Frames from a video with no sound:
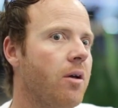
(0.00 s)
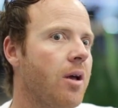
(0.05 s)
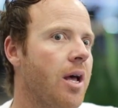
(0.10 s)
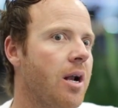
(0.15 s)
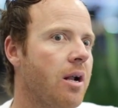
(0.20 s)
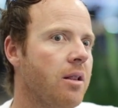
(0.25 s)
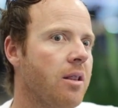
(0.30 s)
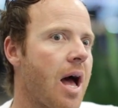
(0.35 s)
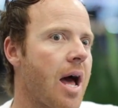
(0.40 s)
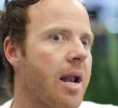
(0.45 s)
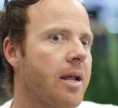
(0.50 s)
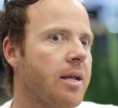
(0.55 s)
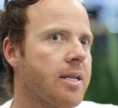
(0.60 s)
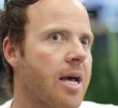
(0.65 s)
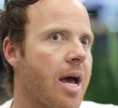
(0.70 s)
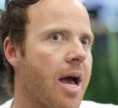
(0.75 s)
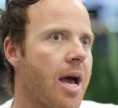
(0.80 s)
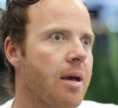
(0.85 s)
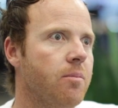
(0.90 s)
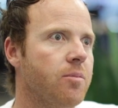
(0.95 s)
And a lot of
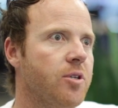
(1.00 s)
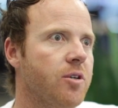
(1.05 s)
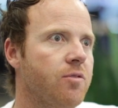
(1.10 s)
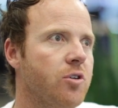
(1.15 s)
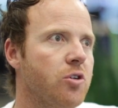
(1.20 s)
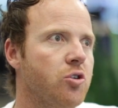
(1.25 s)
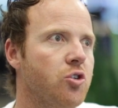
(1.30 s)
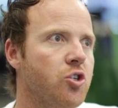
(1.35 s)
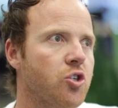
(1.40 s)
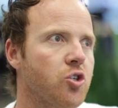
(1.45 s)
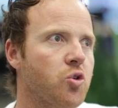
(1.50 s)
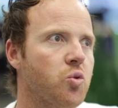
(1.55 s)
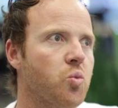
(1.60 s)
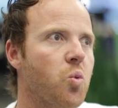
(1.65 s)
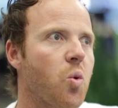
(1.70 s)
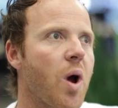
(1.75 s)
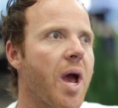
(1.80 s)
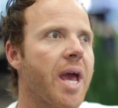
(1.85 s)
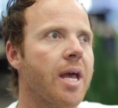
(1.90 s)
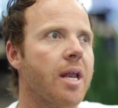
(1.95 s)
times if you just
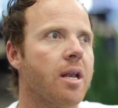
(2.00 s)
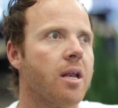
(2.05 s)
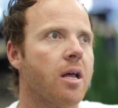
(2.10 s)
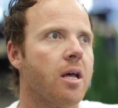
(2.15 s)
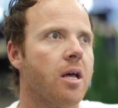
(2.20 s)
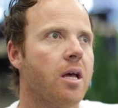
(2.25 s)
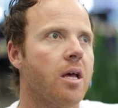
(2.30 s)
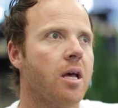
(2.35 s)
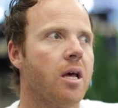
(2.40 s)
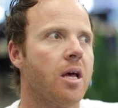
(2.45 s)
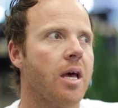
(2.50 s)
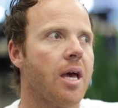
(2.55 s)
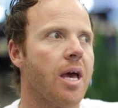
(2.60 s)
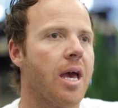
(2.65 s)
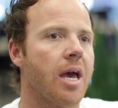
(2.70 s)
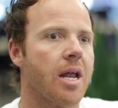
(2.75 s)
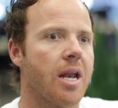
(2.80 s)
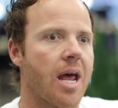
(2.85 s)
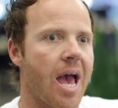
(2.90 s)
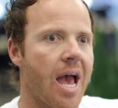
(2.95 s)
wait
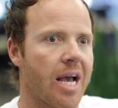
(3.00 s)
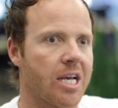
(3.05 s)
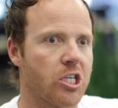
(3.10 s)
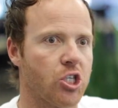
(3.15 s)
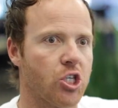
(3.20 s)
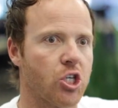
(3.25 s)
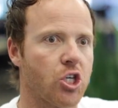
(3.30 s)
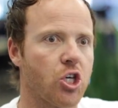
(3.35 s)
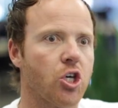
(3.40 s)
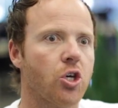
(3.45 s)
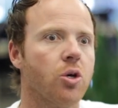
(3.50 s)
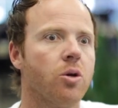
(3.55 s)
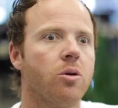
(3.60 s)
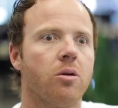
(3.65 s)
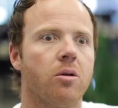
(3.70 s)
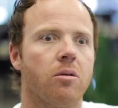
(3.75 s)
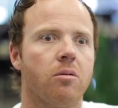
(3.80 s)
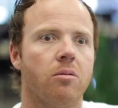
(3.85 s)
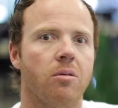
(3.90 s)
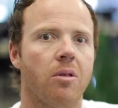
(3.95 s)
and execute,
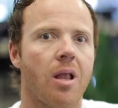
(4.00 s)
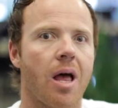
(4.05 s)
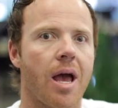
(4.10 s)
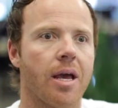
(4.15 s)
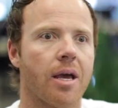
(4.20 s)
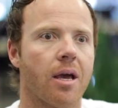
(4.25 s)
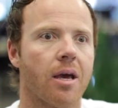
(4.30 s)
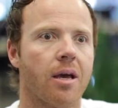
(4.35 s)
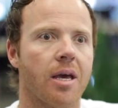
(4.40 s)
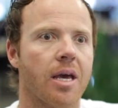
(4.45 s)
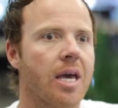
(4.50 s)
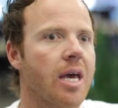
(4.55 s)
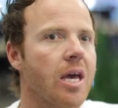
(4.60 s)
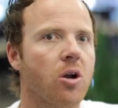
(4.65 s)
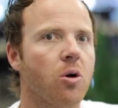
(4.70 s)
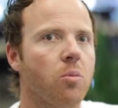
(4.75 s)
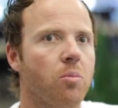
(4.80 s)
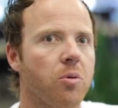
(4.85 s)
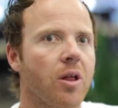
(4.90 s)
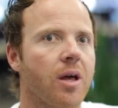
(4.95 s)
like,
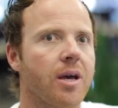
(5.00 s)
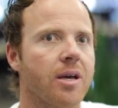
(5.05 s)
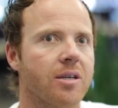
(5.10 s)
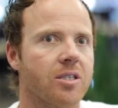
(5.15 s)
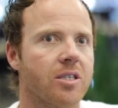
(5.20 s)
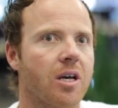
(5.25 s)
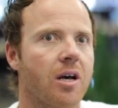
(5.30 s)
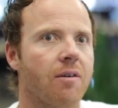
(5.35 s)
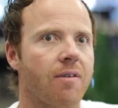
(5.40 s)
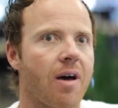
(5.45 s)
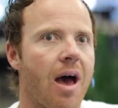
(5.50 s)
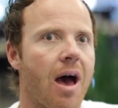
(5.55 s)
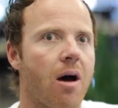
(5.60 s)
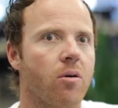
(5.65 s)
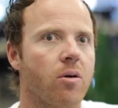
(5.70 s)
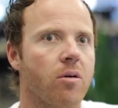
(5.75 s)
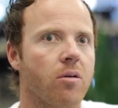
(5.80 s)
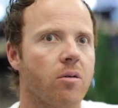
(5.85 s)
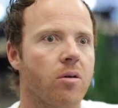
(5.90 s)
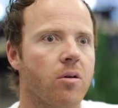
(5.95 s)
it'll play itself
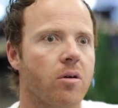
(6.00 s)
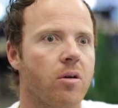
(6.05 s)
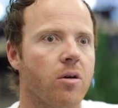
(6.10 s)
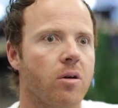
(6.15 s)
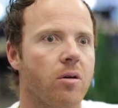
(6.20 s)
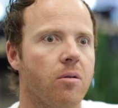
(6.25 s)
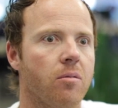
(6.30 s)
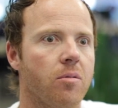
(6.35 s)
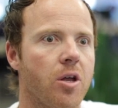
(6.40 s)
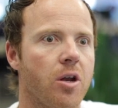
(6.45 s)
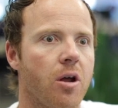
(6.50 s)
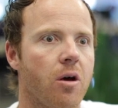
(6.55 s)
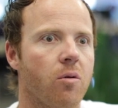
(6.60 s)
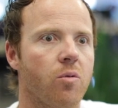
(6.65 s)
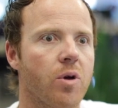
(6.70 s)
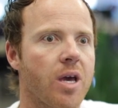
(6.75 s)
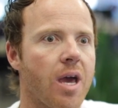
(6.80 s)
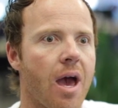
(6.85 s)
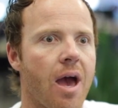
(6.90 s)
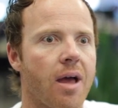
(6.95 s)
out.
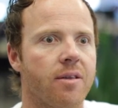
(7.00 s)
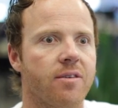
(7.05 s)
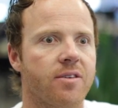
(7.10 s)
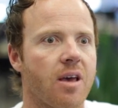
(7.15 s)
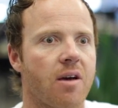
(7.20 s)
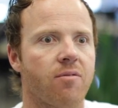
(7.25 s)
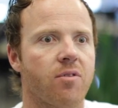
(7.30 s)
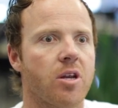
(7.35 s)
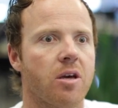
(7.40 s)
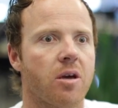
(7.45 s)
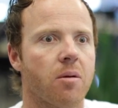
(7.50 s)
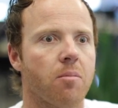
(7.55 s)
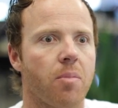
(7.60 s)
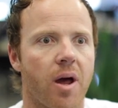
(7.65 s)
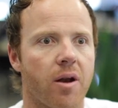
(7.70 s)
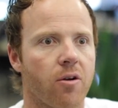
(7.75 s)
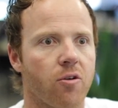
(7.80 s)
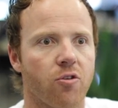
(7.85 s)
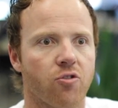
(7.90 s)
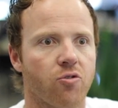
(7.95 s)
We had 70
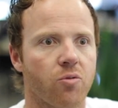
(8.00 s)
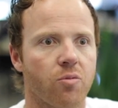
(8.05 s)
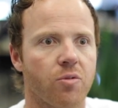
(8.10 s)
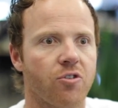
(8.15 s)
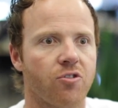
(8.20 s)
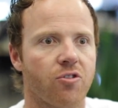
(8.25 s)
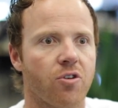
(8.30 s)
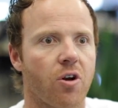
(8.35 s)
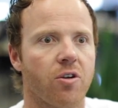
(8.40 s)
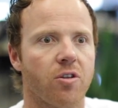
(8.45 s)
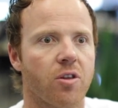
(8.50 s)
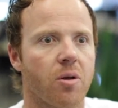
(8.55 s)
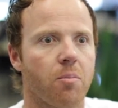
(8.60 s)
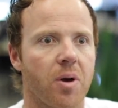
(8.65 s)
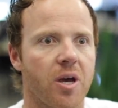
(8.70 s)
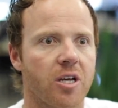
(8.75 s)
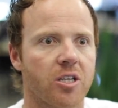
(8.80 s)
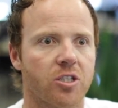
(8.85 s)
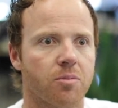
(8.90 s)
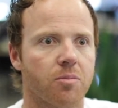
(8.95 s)
competitors when we started in the
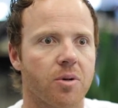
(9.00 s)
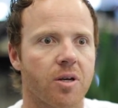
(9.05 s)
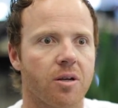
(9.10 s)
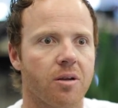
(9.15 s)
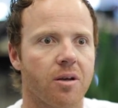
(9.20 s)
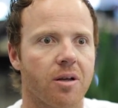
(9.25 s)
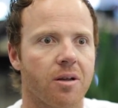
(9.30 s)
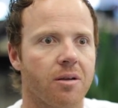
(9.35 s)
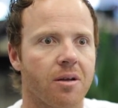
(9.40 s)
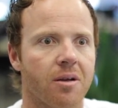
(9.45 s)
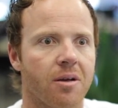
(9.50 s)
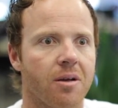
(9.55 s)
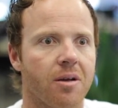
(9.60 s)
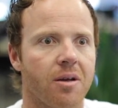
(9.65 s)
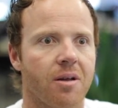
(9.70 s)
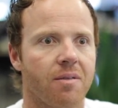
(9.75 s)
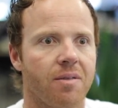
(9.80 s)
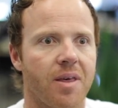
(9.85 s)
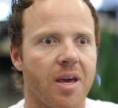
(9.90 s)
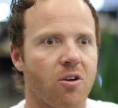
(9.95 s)
basement, and
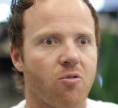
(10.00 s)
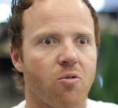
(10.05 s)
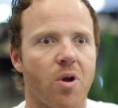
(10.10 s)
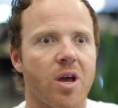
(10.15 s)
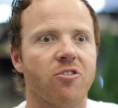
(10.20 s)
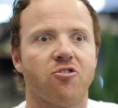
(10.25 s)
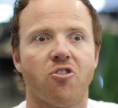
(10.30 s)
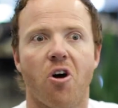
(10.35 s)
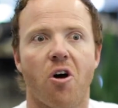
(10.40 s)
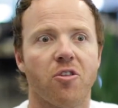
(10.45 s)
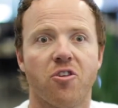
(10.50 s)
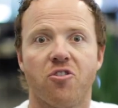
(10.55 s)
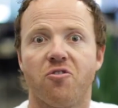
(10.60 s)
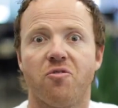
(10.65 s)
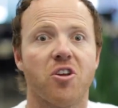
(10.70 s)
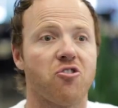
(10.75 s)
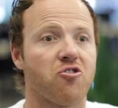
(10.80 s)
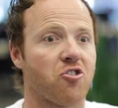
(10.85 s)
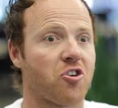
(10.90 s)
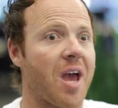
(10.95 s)
they had raised all this
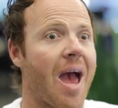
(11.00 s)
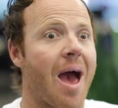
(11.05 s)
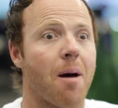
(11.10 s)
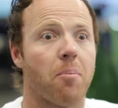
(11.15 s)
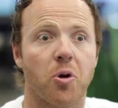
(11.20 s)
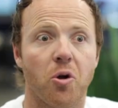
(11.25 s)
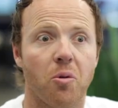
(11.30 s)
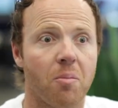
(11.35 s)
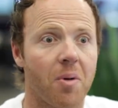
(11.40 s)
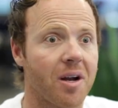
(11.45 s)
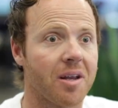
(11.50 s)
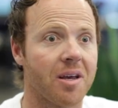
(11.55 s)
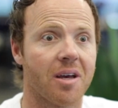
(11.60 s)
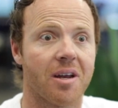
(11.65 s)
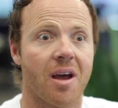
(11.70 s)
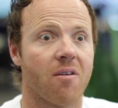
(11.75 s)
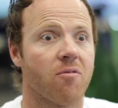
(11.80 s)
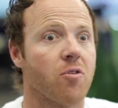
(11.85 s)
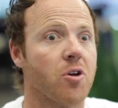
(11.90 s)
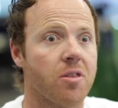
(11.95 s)
venture capital money
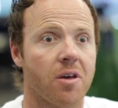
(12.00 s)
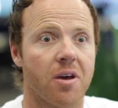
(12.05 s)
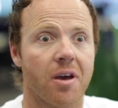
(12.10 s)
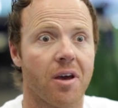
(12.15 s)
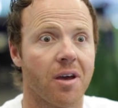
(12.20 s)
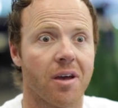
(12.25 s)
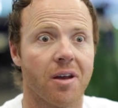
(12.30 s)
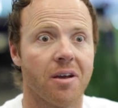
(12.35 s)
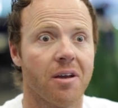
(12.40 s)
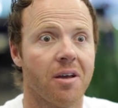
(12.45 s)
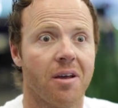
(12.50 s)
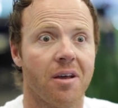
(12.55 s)
and everything, and